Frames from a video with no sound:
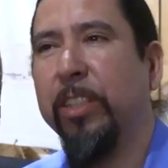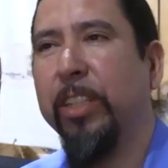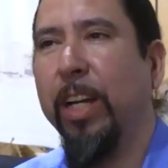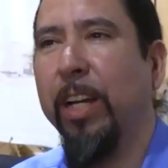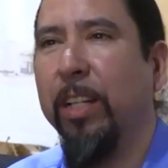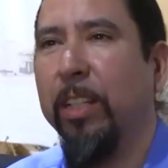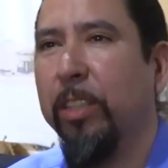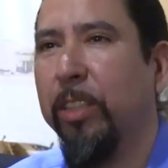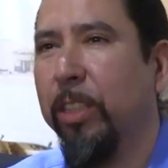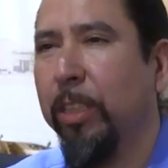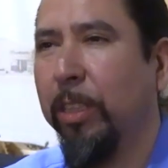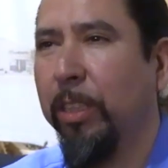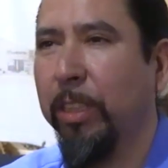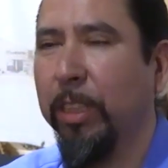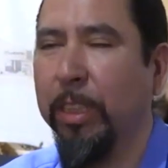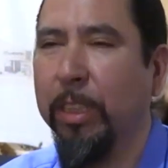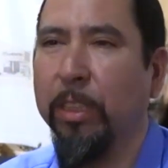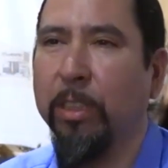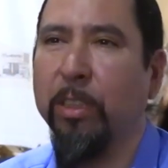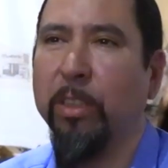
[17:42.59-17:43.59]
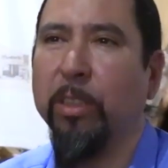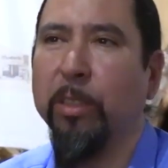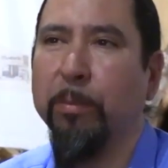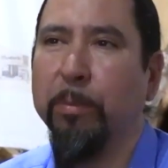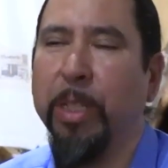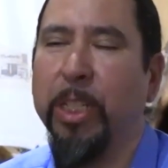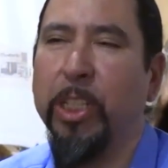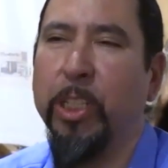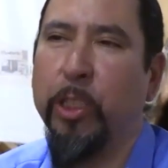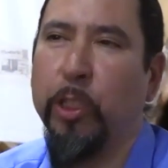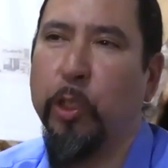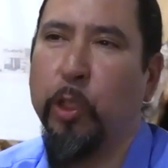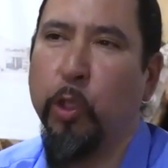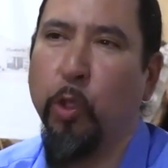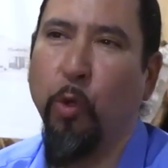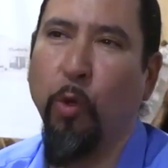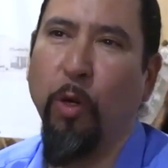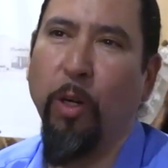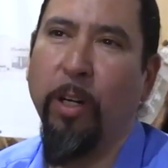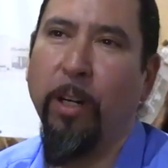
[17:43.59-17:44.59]
challenges is to make
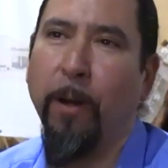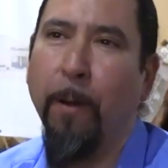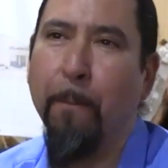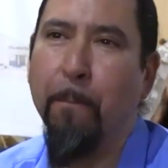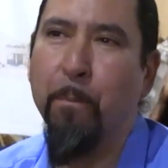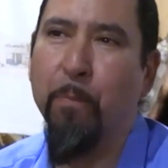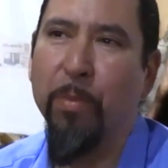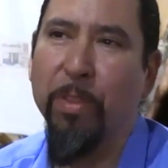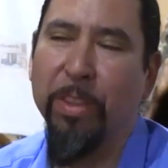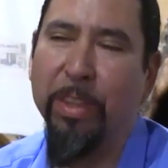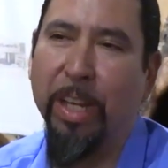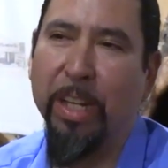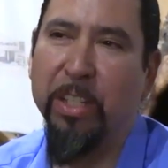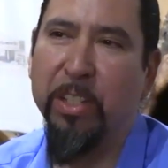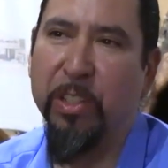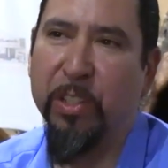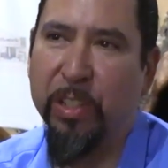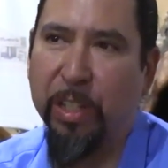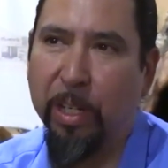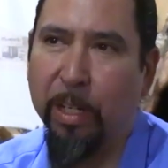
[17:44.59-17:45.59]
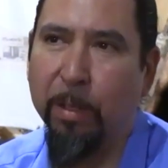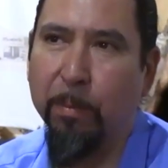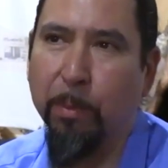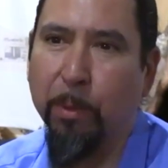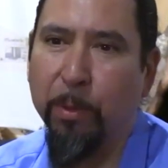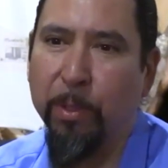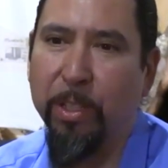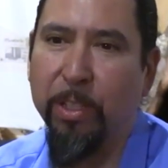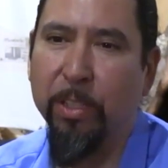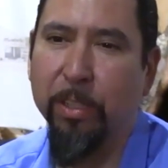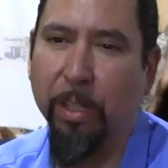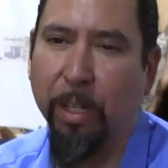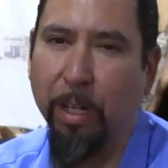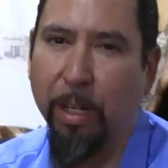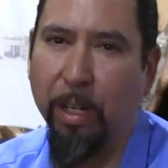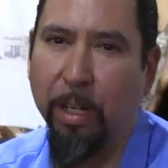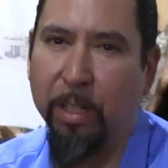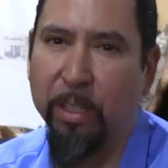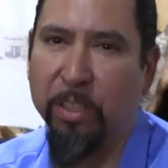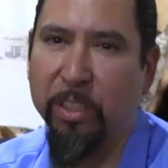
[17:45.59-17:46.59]
sure that ceremonies
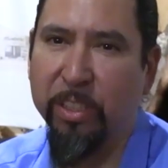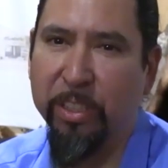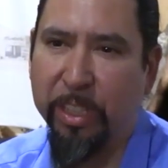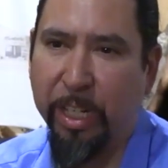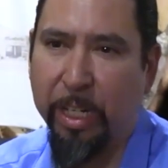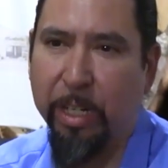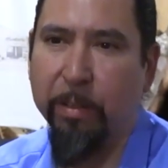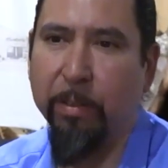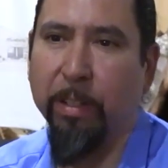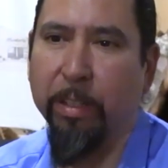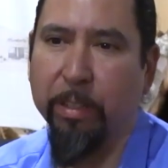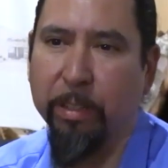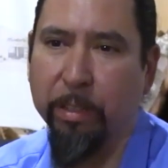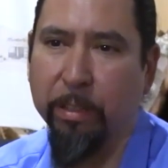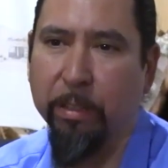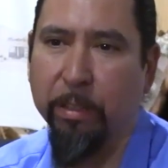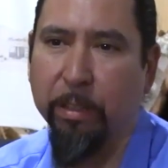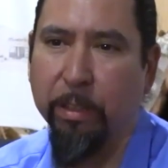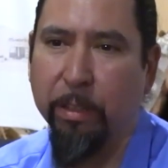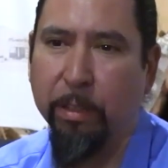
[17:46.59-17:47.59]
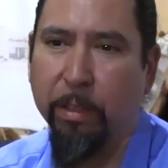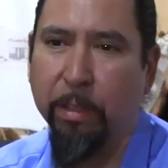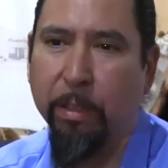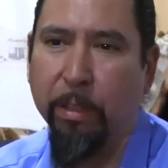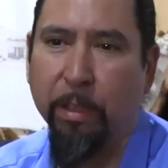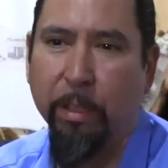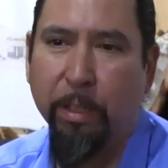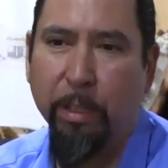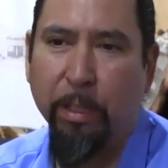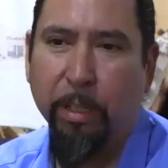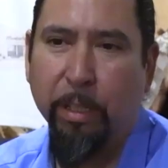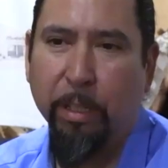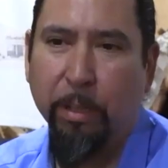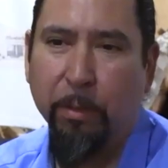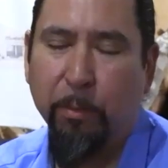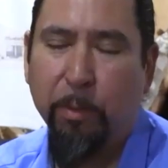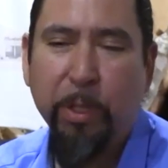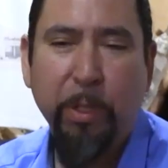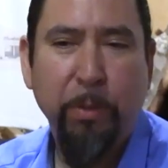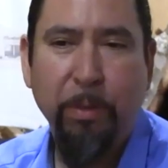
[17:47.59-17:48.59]
are sacred.
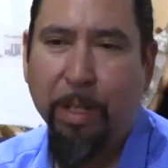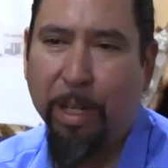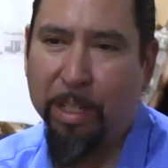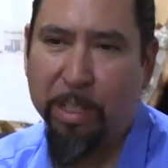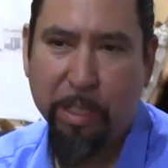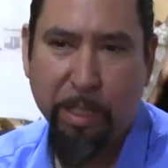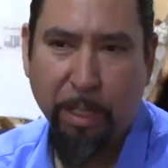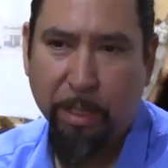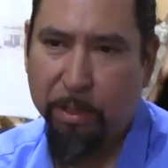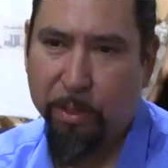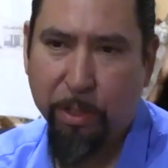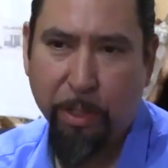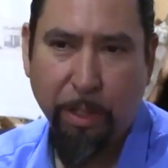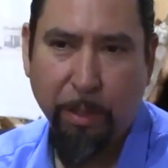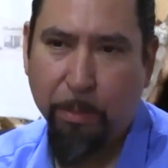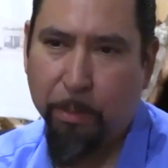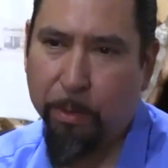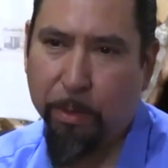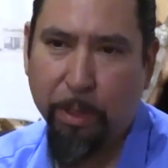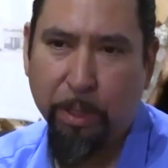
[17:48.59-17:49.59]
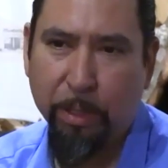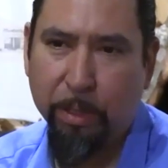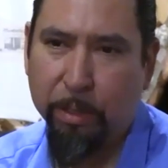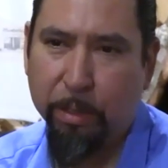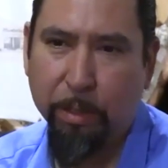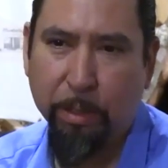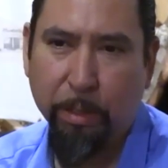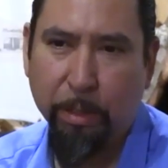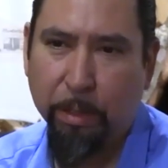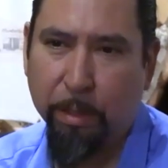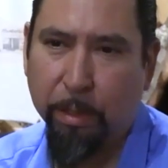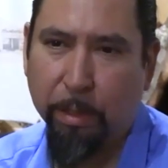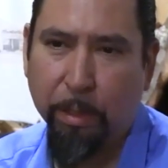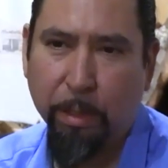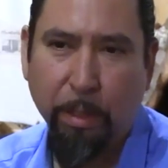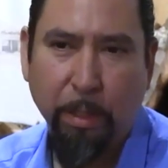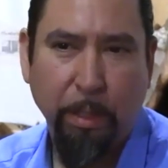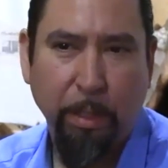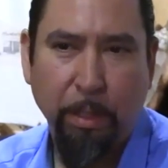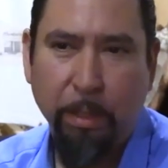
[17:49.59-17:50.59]
We do not sell ceremonies.
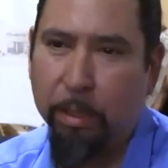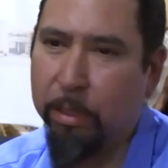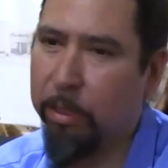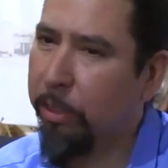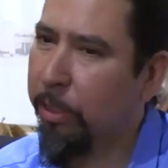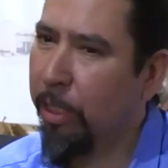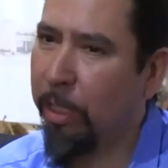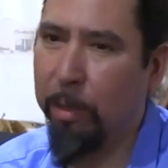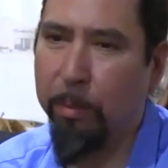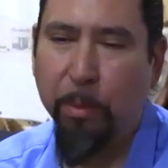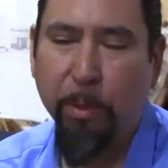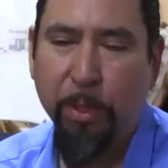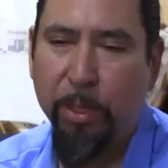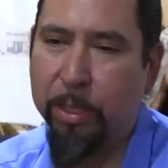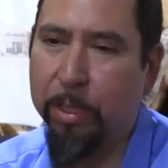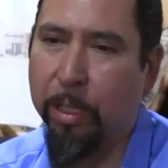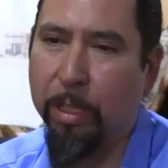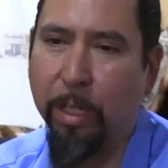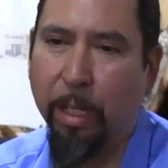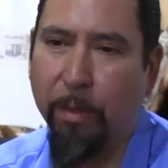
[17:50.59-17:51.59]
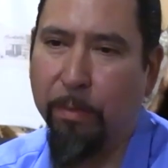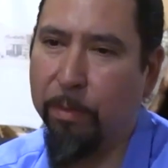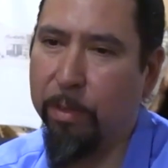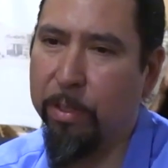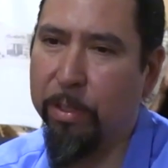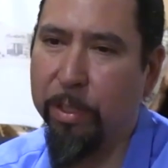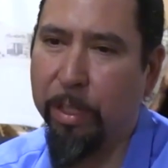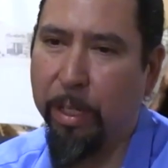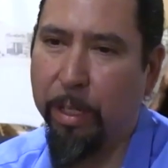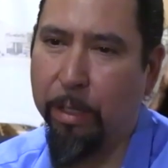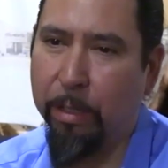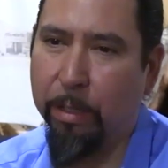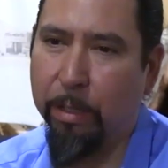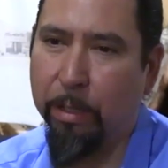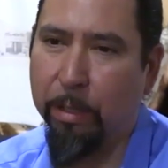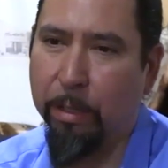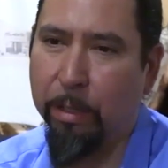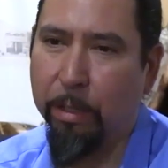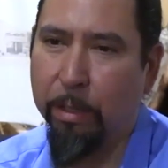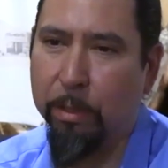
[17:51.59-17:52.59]
Ceremonies are not for sale,
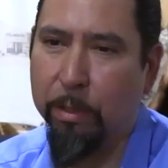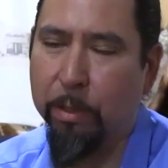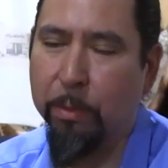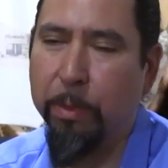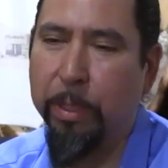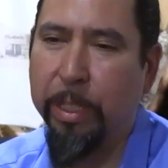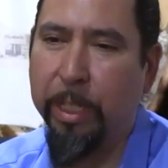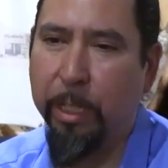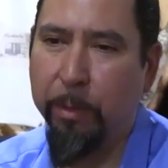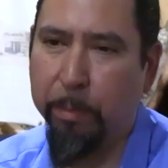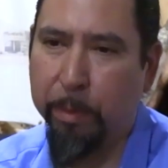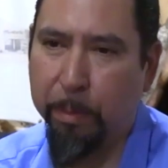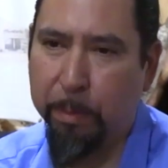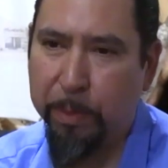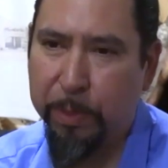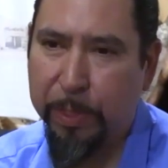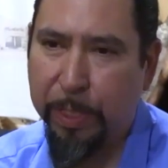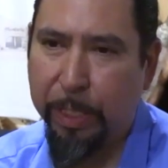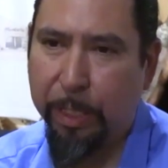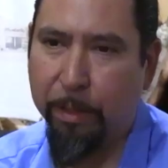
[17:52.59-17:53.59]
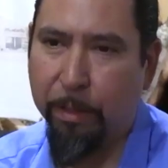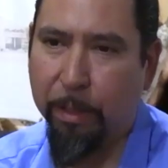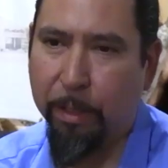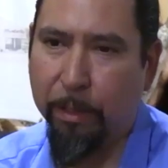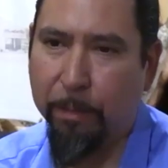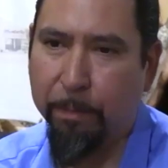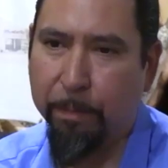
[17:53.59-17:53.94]
so we keep them sacred.